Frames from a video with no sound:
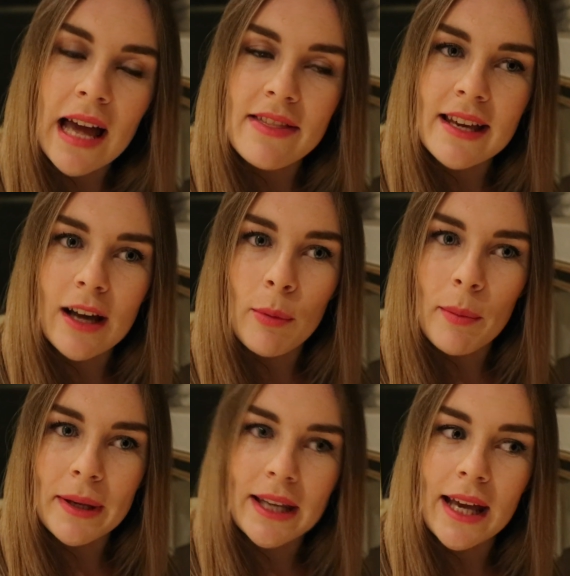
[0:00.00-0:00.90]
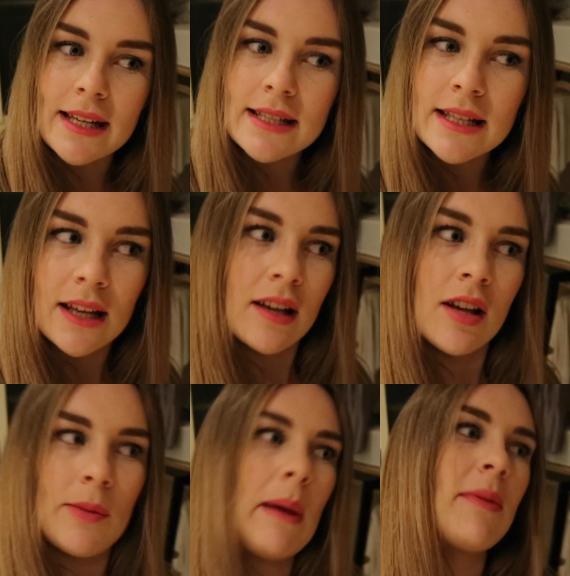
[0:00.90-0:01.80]
I think I'll probably get
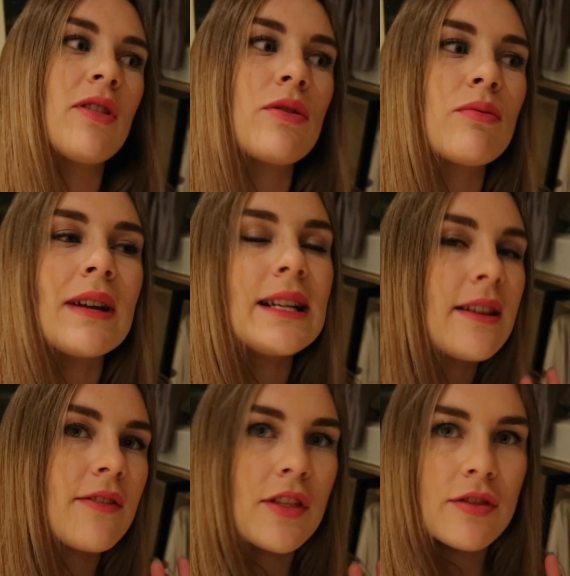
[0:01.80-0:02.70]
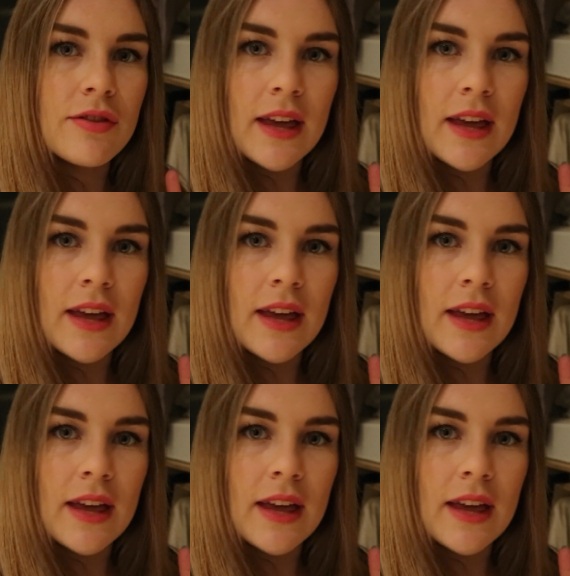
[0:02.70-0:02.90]
maybe three different